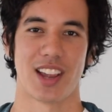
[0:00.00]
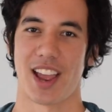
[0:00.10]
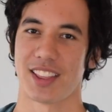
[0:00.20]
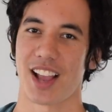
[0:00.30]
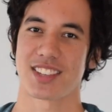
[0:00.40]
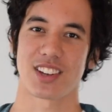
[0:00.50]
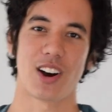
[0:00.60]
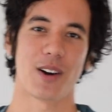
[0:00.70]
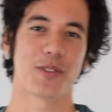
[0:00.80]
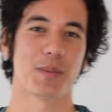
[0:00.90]
And that's
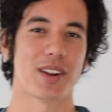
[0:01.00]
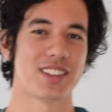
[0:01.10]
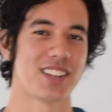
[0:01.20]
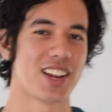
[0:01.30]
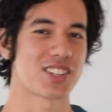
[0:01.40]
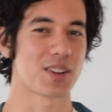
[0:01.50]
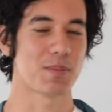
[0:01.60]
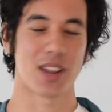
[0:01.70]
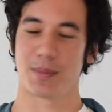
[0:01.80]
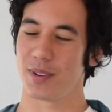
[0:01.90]
all for meditation.
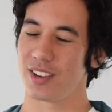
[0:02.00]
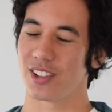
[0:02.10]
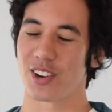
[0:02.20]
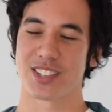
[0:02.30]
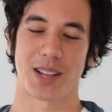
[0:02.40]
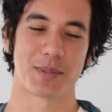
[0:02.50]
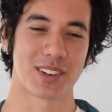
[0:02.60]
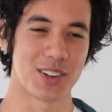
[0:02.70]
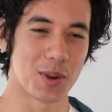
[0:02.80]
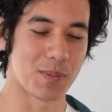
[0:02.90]
Maybe you learned something new.